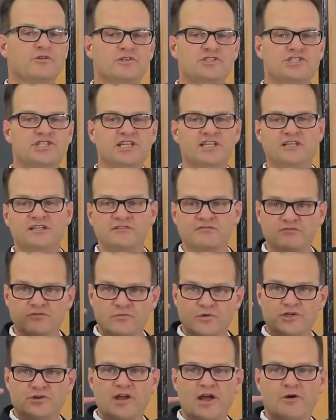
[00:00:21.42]
to achieve
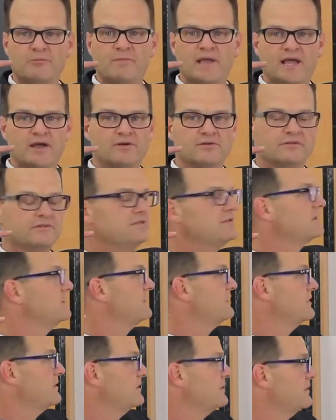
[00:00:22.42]
when you're outbound
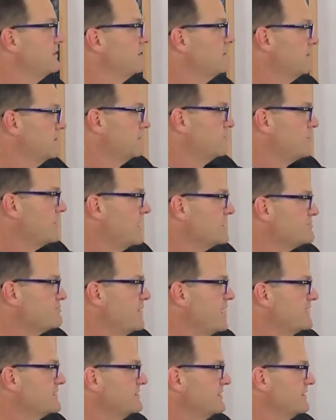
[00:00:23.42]

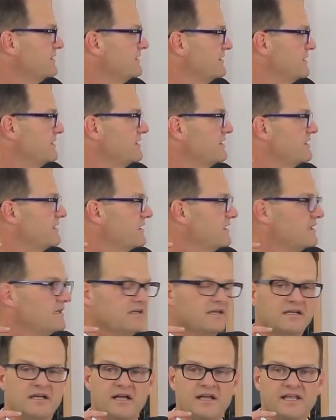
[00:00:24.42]
prospecting
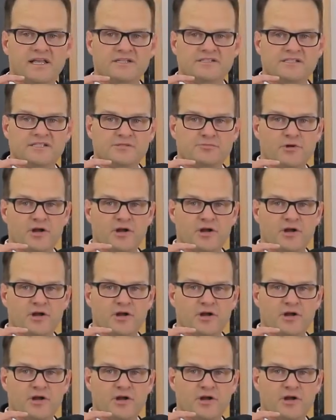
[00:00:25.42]
against these